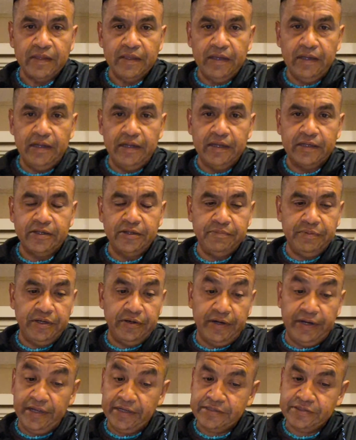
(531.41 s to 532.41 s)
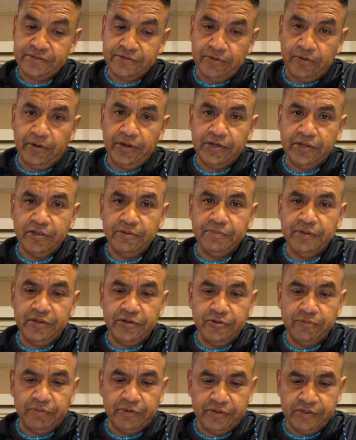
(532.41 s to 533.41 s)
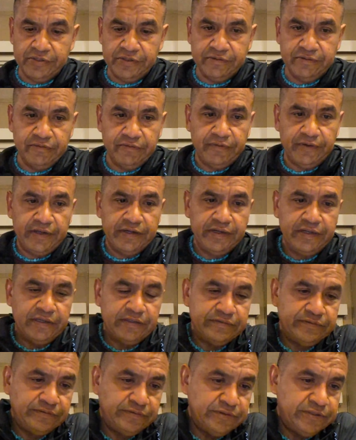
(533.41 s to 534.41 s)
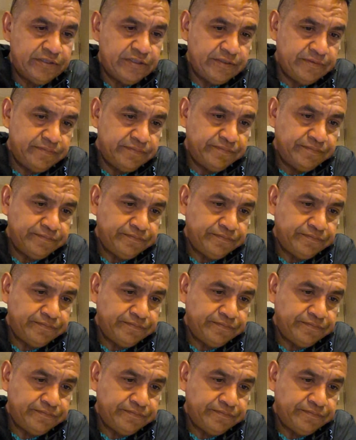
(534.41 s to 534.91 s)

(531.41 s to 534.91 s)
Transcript: It could be your ex, or it could be a new person. We'll find out. Let's see.